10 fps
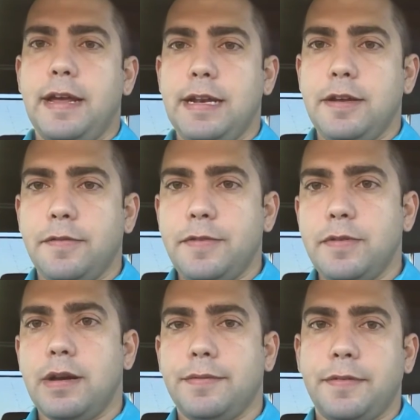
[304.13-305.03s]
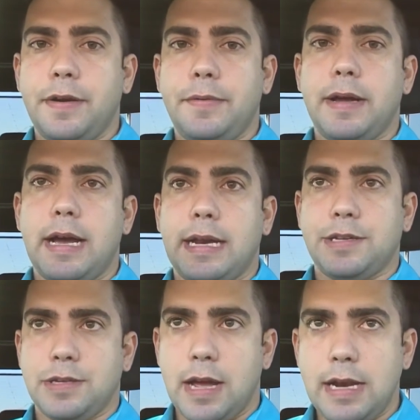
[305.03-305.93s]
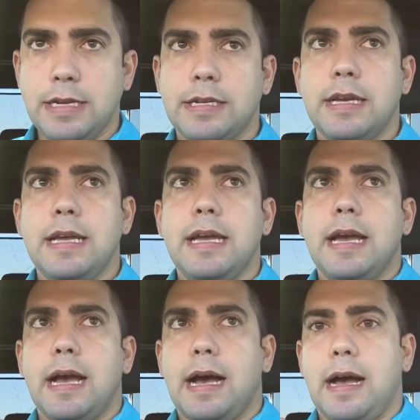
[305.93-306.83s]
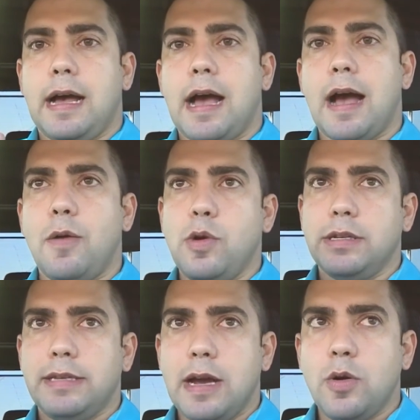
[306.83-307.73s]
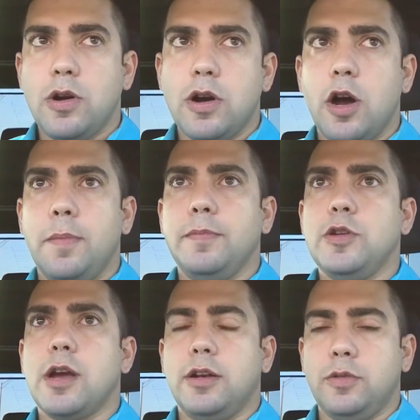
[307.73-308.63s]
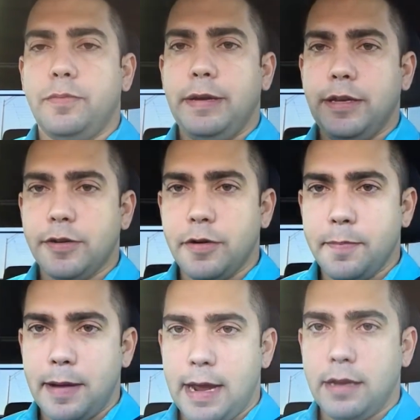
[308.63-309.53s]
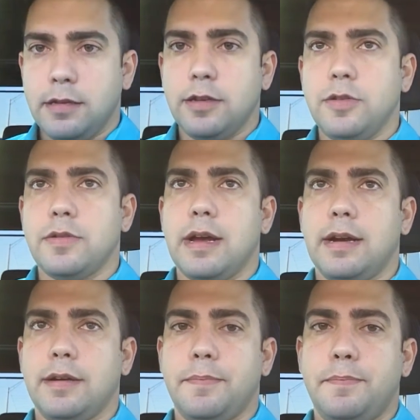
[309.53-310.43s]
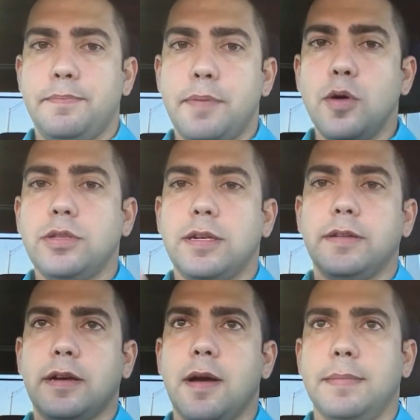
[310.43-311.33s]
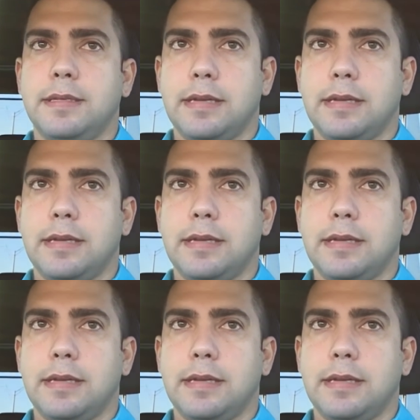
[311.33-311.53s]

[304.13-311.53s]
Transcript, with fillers: any of you have ever had a challenge uh, how was the outcome you can do video replies you can post it on the comment